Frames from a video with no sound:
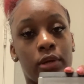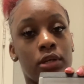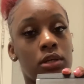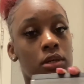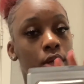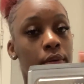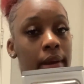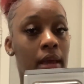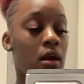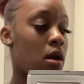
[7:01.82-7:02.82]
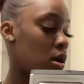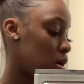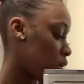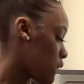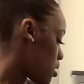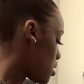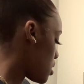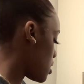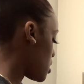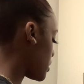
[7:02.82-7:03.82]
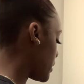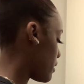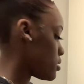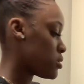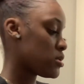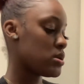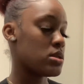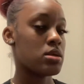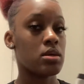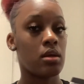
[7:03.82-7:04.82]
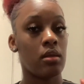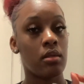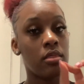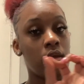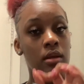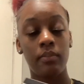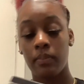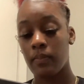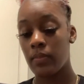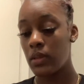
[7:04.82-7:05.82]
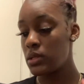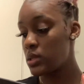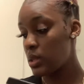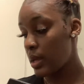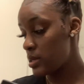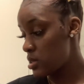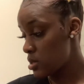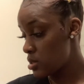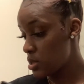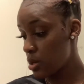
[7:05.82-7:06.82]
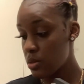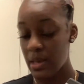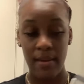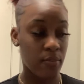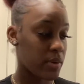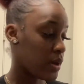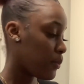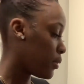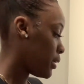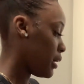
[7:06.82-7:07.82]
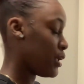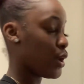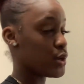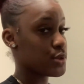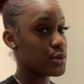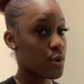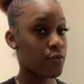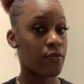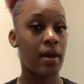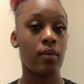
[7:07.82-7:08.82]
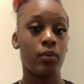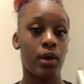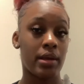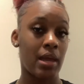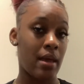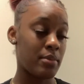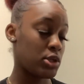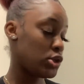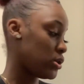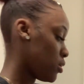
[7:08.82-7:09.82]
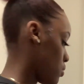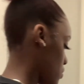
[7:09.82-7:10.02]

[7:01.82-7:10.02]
gonna grate our carrots into thin slices so that we could put it in our stir fry with our cabbage. So,